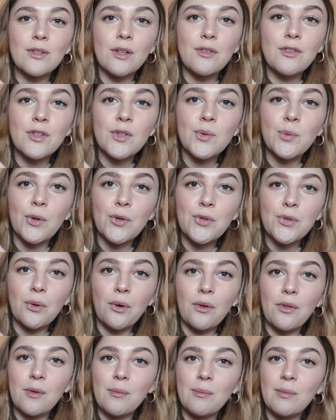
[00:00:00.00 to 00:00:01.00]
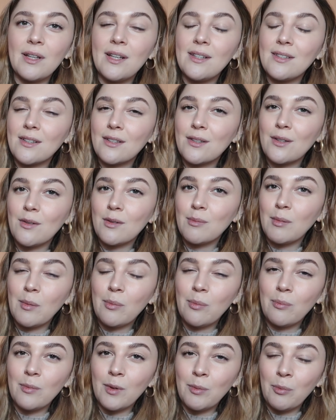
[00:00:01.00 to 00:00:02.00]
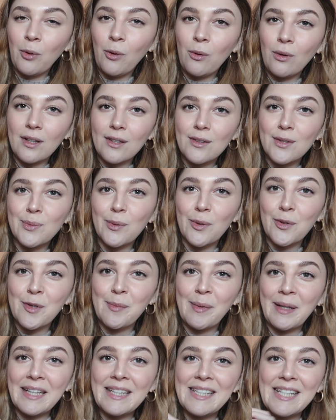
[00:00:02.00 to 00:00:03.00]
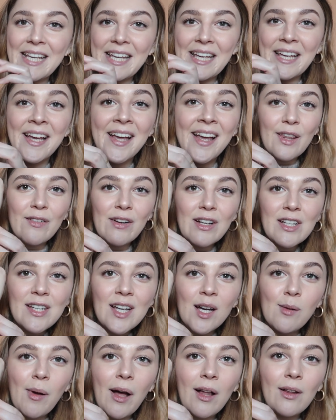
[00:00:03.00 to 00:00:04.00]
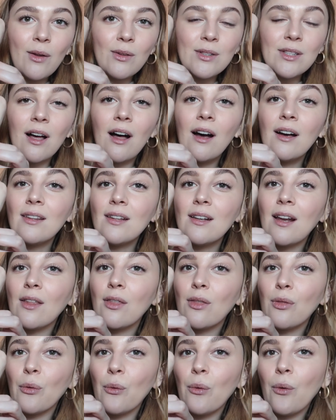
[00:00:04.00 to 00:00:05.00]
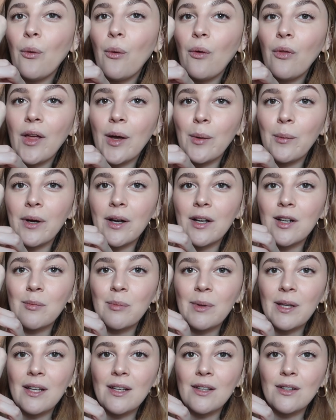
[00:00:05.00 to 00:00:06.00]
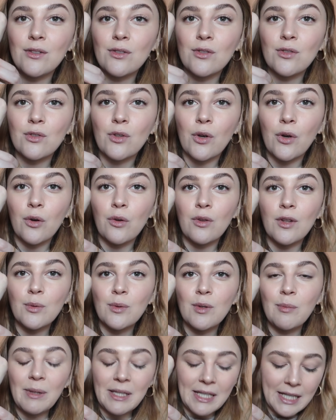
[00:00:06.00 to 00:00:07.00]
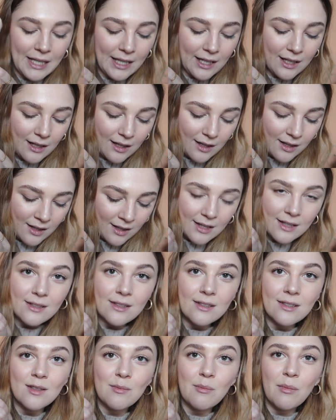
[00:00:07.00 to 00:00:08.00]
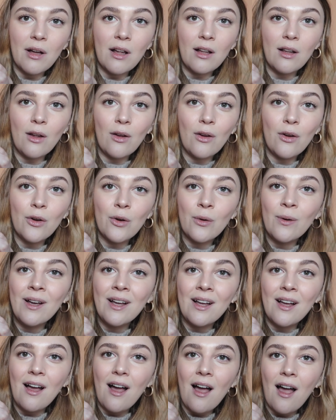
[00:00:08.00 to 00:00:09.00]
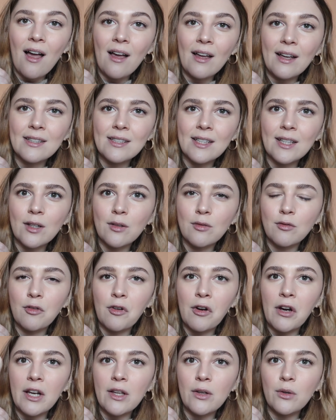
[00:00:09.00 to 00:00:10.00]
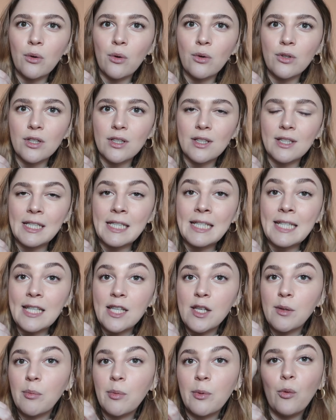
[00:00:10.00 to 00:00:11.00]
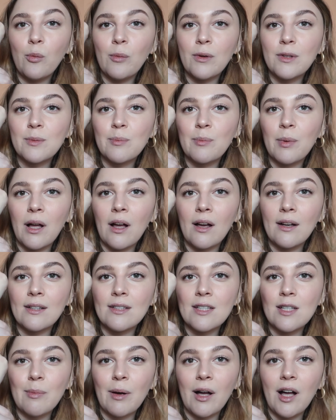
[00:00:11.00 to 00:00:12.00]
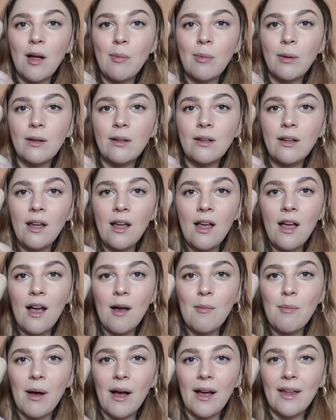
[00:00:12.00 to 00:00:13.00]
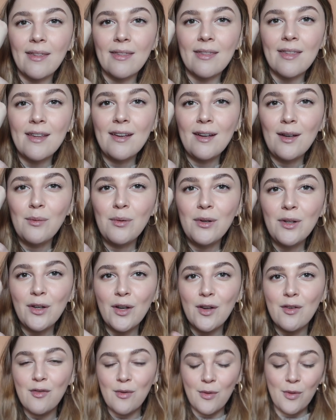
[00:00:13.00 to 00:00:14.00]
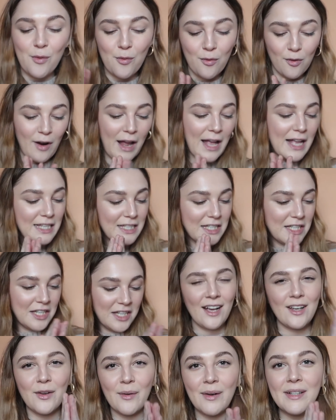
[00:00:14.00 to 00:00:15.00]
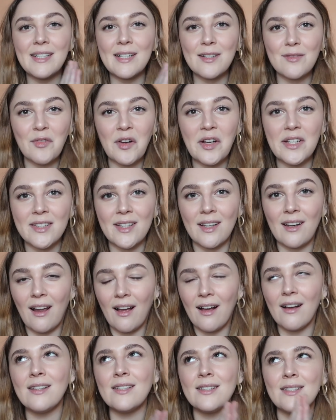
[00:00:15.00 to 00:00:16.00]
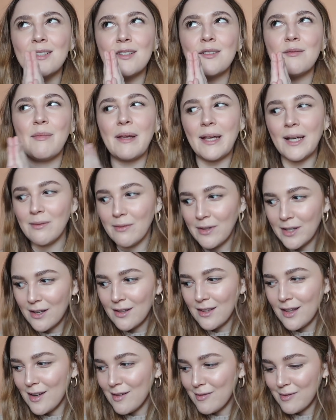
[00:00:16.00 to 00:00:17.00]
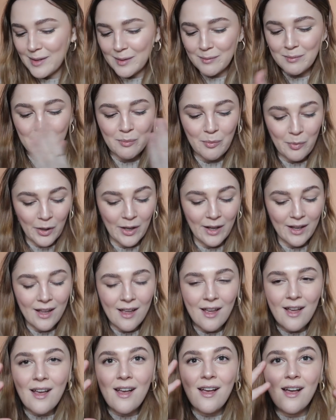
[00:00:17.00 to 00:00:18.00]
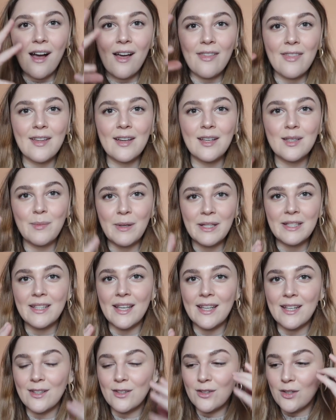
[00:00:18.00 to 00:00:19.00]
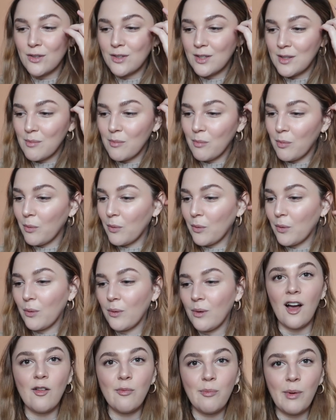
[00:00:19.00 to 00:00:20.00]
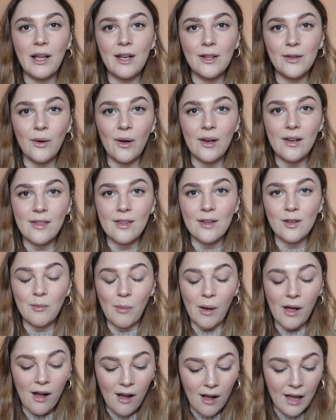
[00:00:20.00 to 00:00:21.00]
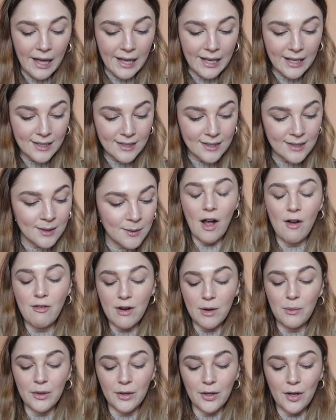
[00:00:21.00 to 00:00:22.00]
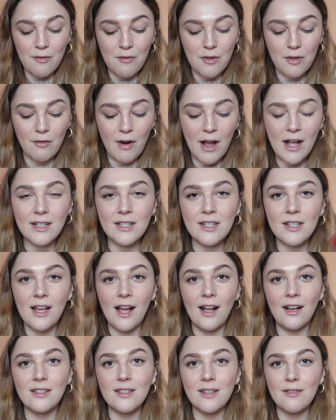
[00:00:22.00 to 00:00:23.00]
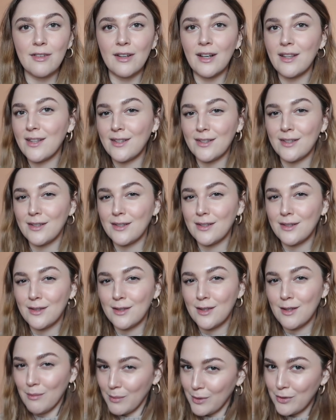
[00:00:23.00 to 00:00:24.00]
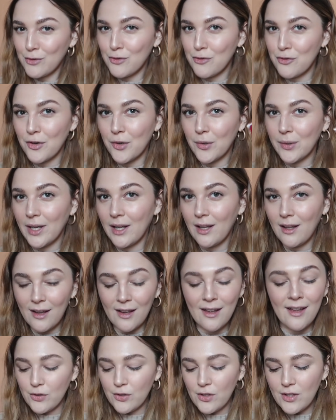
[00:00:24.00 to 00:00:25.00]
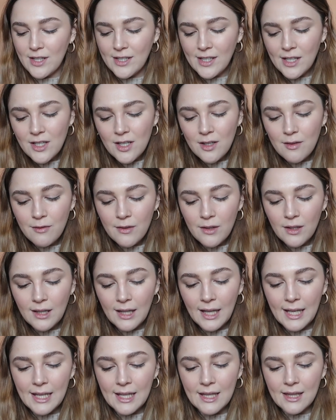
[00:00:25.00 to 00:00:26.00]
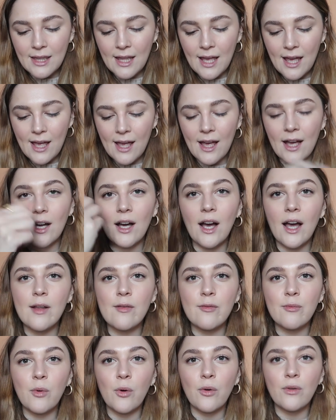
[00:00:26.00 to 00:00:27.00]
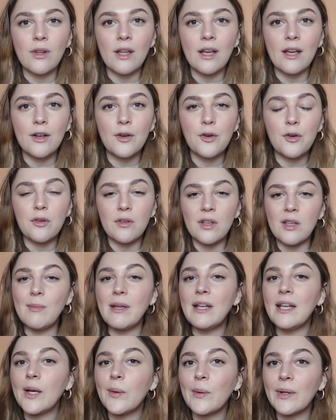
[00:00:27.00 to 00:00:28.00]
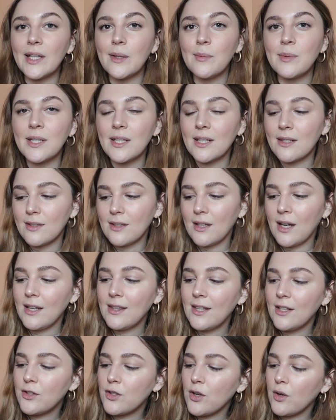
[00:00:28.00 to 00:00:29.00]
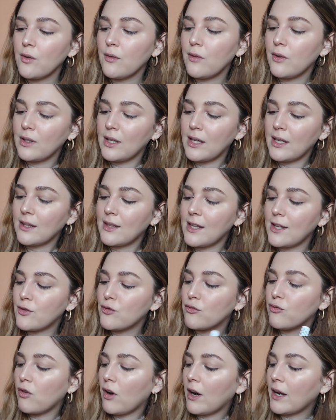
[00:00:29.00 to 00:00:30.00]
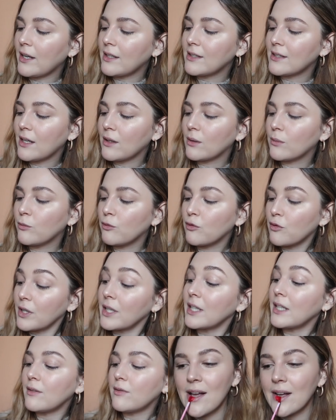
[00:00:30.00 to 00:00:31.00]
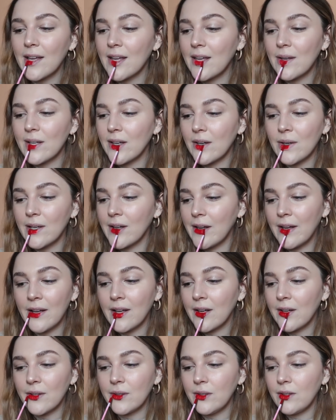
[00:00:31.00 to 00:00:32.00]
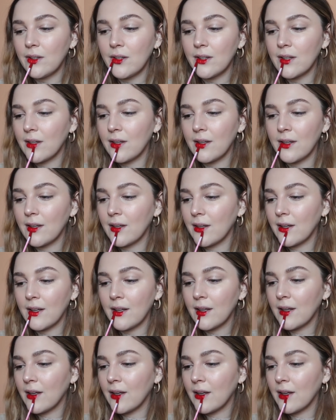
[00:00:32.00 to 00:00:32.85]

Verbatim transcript: So I've just swatched all of them. Please excuse my appalling swatchability. They've actually come out a lot darker than I thought they were going to be. So this one in particular, this is the Merlot. Uh, it's like a really gorgeous deep, almost burgundy purple, but I think I want to go for the red. I know I did a red in the last makeup video that I filmed, but I think because my skin is so simple, I've barely got anything on my eyes. I really want to go for the red and I feel like this is the most Drew colour. So these actually feel like they're kind of more on the creamy liquid lipstick side. They don't feel like they're drying down really fast. They feel like they've got a bit more